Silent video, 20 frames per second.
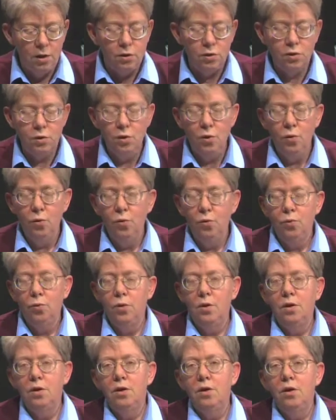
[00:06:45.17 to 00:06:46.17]

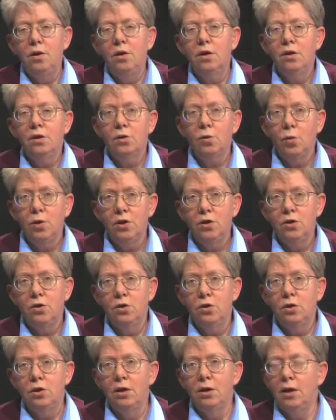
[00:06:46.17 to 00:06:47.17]
So this
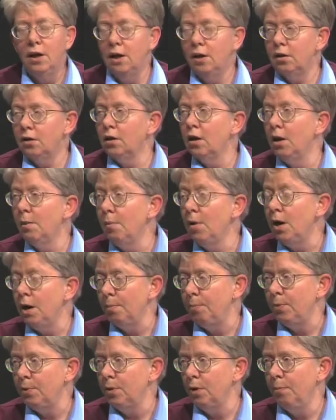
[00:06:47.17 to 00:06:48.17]
question did not come
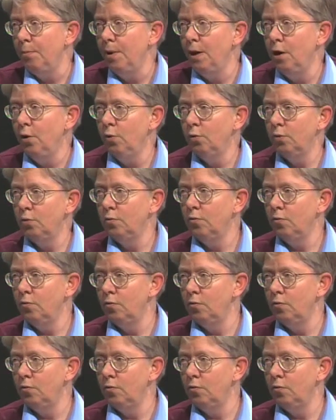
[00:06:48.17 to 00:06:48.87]
up about,